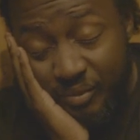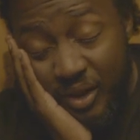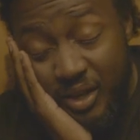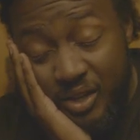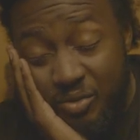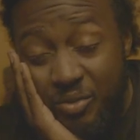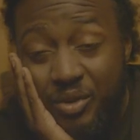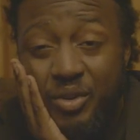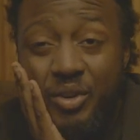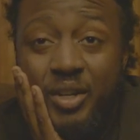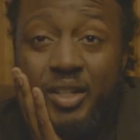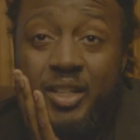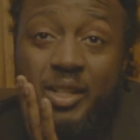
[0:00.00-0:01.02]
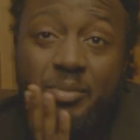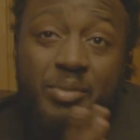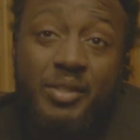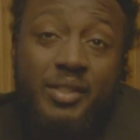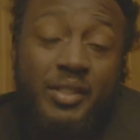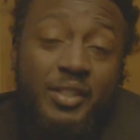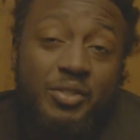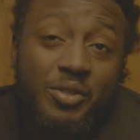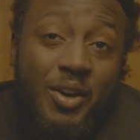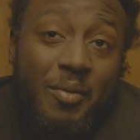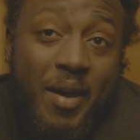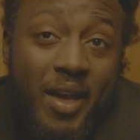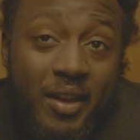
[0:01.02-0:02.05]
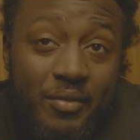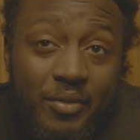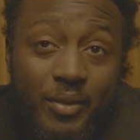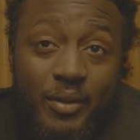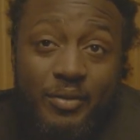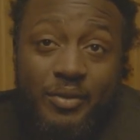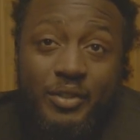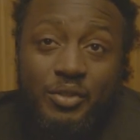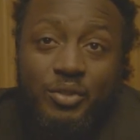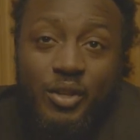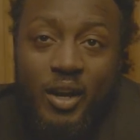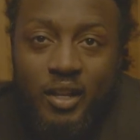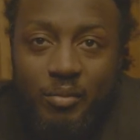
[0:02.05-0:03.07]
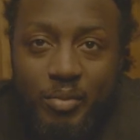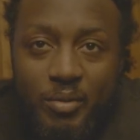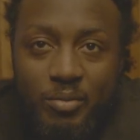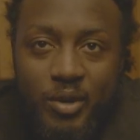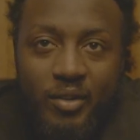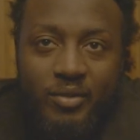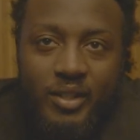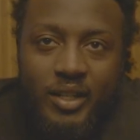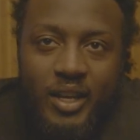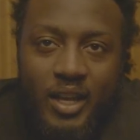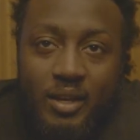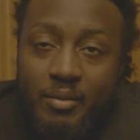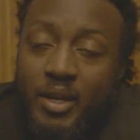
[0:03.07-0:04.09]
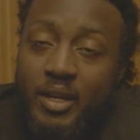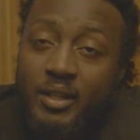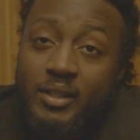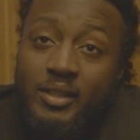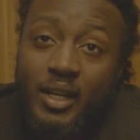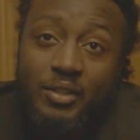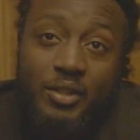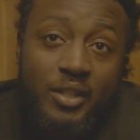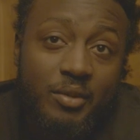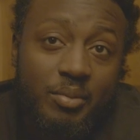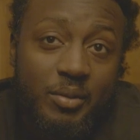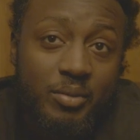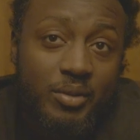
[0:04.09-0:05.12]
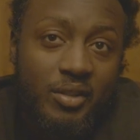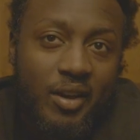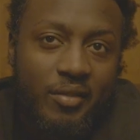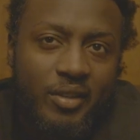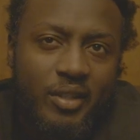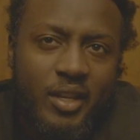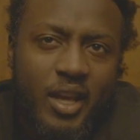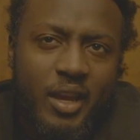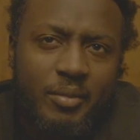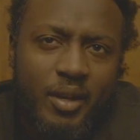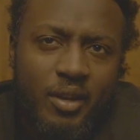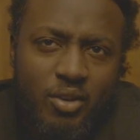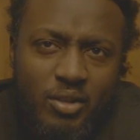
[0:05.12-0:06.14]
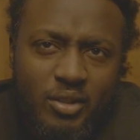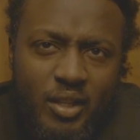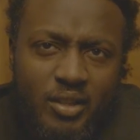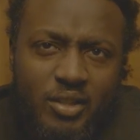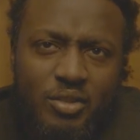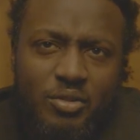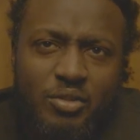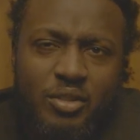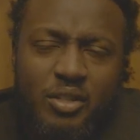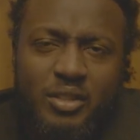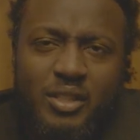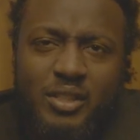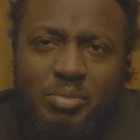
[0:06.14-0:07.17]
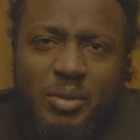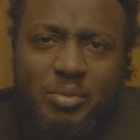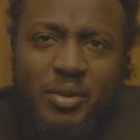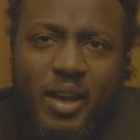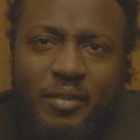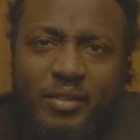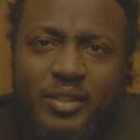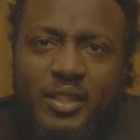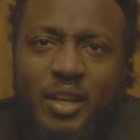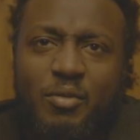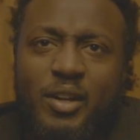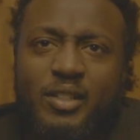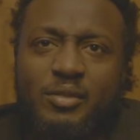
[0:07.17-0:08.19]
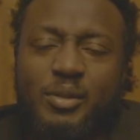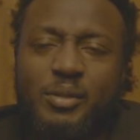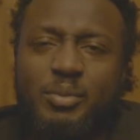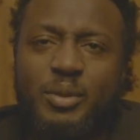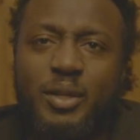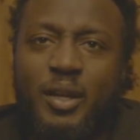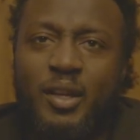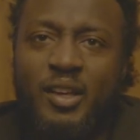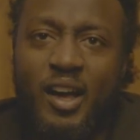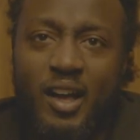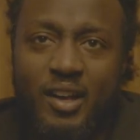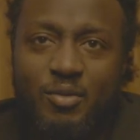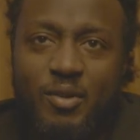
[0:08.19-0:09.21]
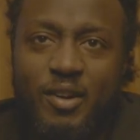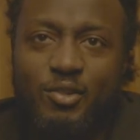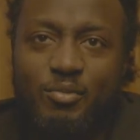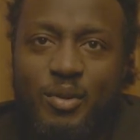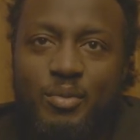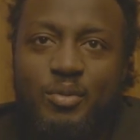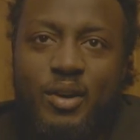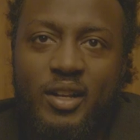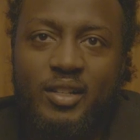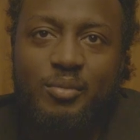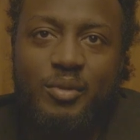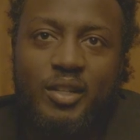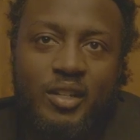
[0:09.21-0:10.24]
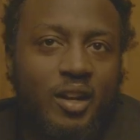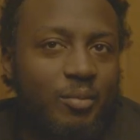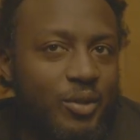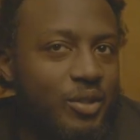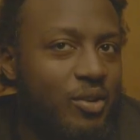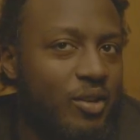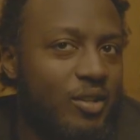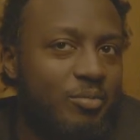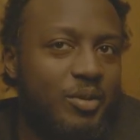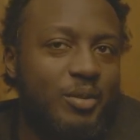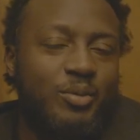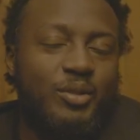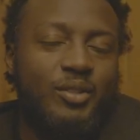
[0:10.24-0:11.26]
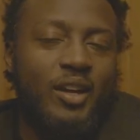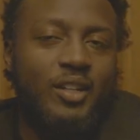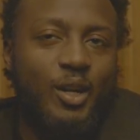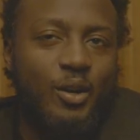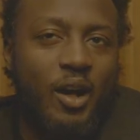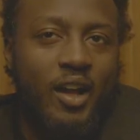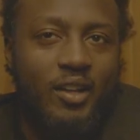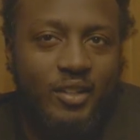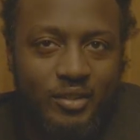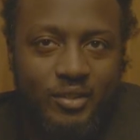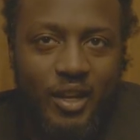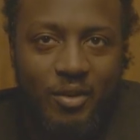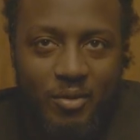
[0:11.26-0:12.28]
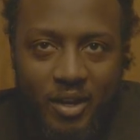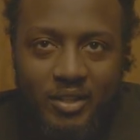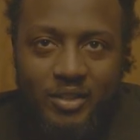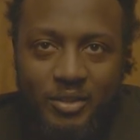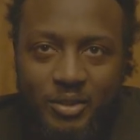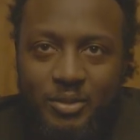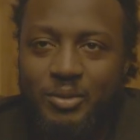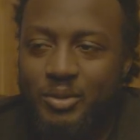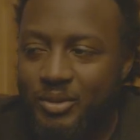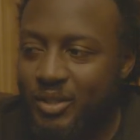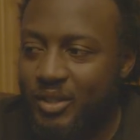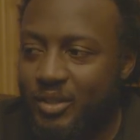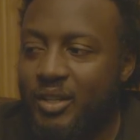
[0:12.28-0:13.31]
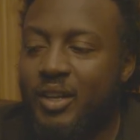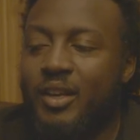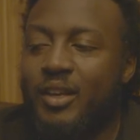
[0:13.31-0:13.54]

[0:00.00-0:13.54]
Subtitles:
And you record clips, and you go back and forth, and you talk to people after the game. This is how you get to people. So after the game, of course they see you. You know, these people, athletes, they watching people. I can watch people watching me, and I'm recording people, so I know they watching you, you know?